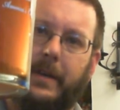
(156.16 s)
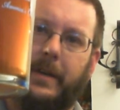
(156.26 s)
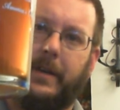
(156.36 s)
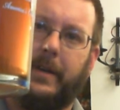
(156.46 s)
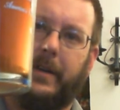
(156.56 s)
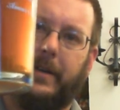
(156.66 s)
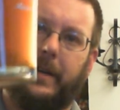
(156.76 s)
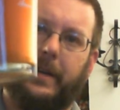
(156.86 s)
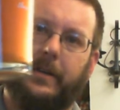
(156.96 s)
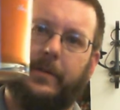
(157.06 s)
oh,
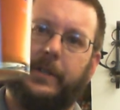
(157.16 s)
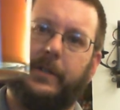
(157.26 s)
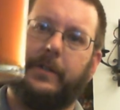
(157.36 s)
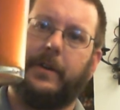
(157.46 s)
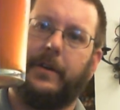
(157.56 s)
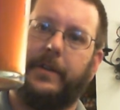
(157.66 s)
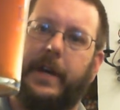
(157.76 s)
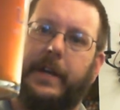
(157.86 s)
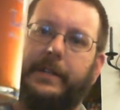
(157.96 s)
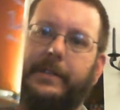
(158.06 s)
I don't know what you'd call
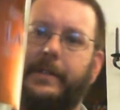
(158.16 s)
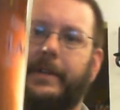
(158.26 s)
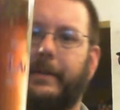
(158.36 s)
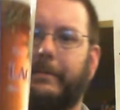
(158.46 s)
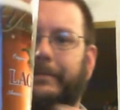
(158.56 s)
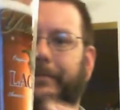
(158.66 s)
that. It's kind